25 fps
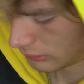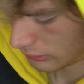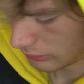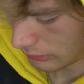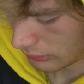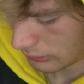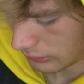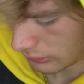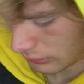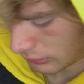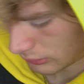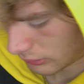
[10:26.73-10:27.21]
to
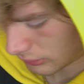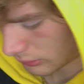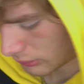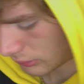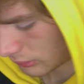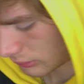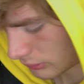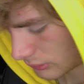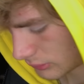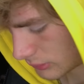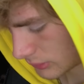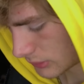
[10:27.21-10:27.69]
my
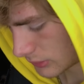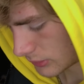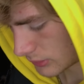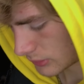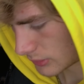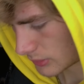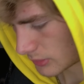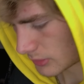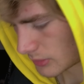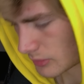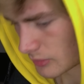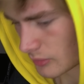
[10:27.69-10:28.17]
cabin next
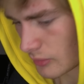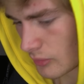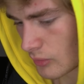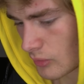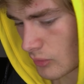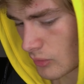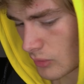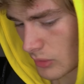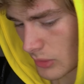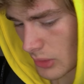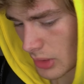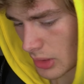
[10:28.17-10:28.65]
week.
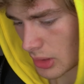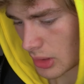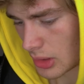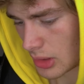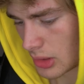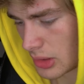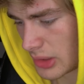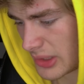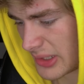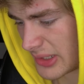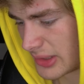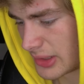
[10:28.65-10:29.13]

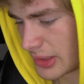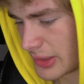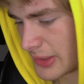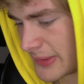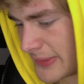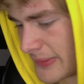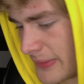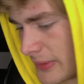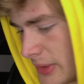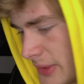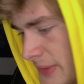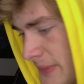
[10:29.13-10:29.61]
Oh, that
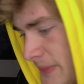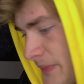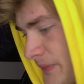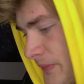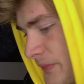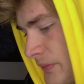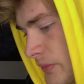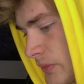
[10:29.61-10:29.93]
sounds fun.